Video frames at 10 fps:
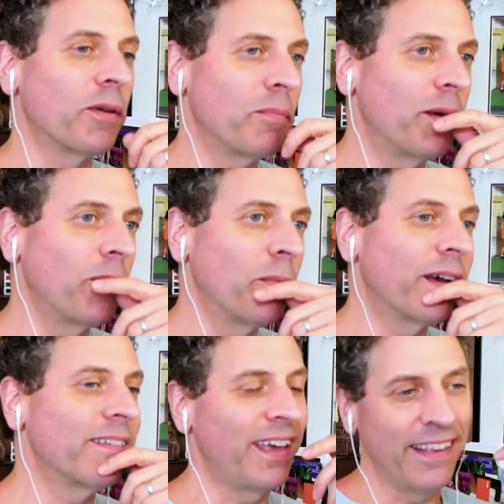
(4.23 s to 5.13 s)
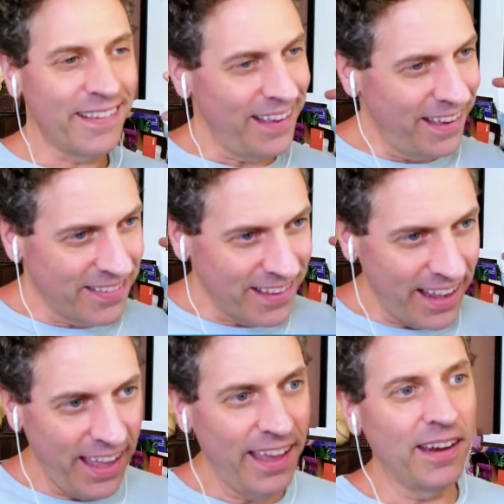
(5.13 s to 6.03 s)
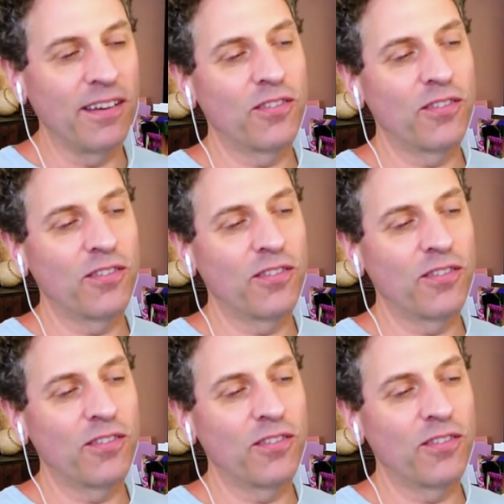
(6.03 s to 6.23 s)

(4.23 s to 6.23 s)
to people because it's an in.